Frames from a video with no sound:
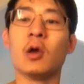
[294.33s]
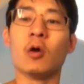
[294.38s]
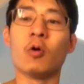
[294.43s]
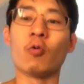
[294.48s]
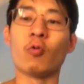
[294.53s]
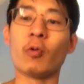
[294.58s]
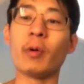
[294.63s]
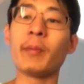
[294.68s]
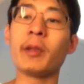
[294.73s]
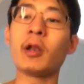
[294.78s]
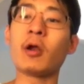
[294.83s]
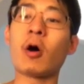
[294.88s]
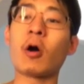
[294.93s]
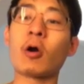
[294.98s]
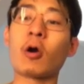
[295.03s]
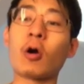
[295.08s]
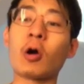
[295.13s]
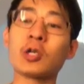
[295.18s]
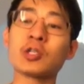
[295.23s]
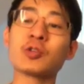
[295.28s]
Women are
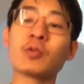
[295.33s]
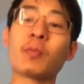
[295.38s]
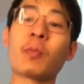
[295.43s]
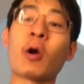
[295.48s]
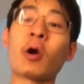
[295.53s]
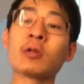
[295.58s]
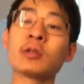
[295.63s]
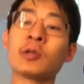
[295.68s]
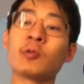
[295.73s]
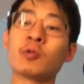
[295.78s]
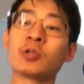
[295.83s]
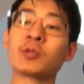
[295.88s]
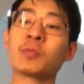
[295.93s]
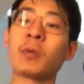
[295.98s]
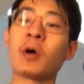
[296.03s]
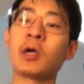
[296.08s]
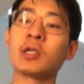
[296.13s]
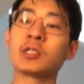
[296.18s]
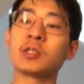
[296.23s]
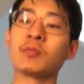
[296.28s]
also partly
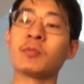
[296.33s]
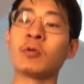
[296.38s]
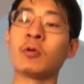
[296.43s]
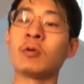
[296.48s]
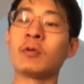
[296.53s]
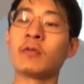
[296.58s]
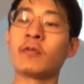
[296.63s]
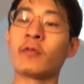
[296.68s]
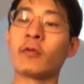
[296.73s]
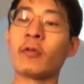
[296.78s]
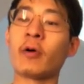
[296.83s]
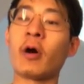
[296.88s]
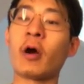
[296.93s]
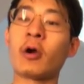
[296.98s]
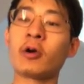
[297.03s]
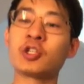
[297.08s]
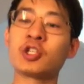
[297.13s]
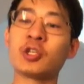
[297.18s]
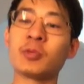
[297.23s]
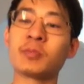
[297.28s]
responsible for the
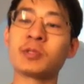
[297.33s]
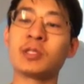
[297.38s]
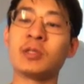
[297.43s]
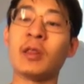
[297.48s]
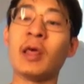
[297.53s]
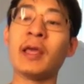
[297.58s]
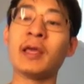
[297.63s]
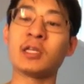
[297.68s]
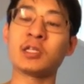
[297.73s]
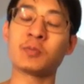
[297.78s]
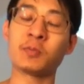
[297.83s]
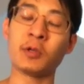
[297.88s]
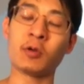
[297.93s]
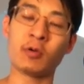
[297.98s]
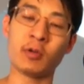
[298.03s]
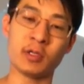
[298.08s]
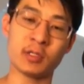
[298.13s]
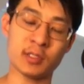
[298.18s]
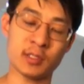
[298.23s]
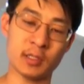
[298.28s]
hardships they
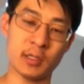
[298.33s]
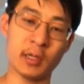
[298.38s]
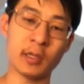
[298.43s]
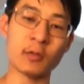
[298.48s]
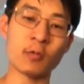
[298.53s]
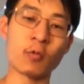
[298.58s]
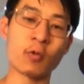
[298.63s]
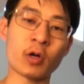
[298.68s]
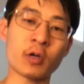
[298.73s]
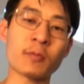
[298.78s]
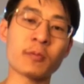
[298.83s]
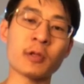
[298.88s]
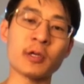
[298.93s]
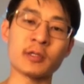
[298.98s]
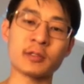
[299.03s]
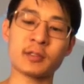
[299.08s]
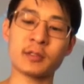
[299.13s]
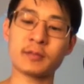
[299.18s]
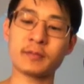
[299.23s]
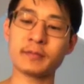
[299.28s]
experience in the
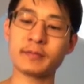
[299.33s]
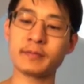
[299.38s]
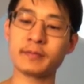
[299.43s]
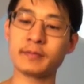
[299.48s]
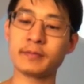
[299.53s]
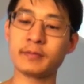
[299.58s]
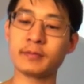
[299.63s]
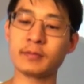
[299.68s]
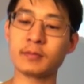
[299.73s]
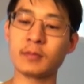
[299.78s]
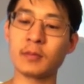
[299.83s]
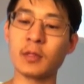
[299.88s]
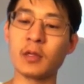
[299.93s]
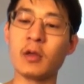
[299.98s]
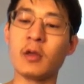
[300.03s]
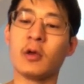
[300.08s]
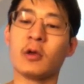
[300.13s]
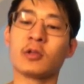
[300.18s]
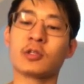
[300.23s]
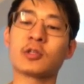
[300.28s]
workplace.
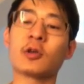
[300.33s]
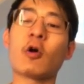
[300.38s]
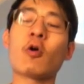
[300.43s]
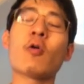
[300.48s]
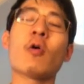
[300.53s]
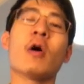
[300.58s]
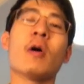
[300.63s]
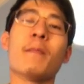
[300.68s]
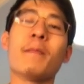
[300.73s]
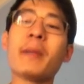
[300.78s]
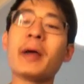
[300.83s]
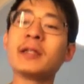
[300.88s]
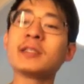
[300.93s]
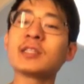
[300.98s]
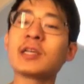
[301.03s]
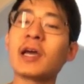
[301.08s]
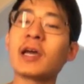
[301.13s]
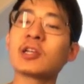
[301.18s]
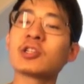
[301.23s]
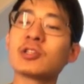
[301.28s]
So, men's
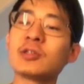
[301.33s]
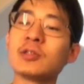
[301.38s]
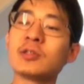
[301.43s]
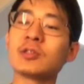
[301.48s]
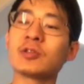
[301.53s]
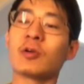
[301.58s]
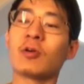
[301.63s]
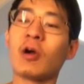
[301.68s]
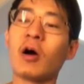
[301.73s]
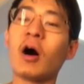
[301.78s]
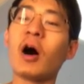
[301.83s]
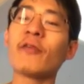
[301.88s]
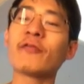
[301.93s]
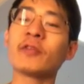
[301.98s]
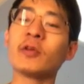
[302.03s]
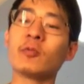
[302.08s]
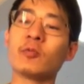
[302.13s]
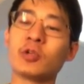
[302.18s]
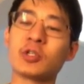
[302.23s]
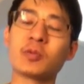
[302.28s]
actions are
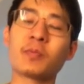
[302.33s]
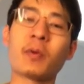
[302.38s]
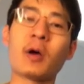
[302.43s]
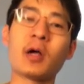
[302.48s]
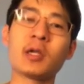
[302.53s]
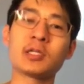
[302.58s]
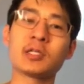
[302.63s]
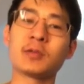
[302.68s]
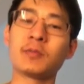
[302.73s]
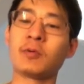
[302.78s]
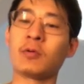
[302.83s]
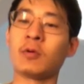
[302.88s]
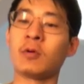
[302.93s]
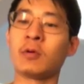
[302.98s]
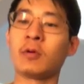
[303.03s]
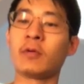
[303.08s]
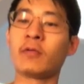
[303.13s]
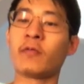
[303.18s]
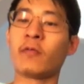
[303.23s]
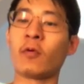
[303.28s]
often
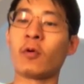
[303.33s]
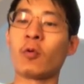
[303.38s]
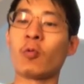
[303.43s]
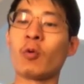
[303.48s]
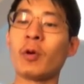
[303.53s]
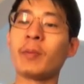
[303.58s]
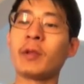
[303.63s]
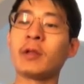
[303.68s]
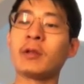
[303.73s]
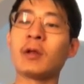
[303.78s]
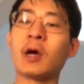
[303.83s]
responsible for women